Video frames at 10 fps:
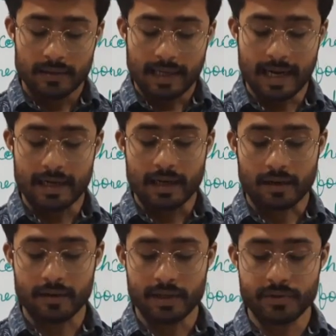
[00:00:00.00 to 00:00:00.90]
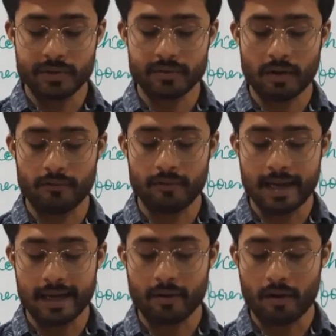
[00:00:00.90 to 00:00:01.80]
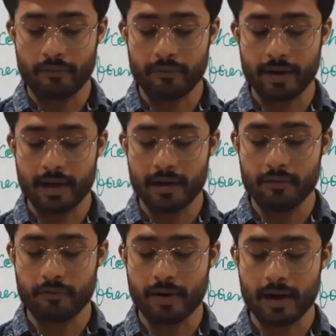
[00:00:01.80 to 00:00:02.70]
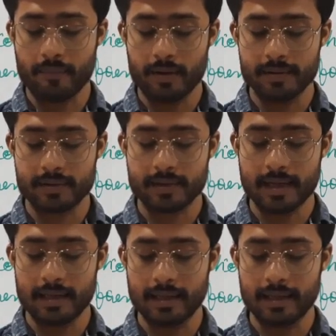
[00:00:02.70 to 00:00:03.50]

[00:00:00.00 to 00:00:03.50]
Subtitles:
and conditions of lack of enough red blood cell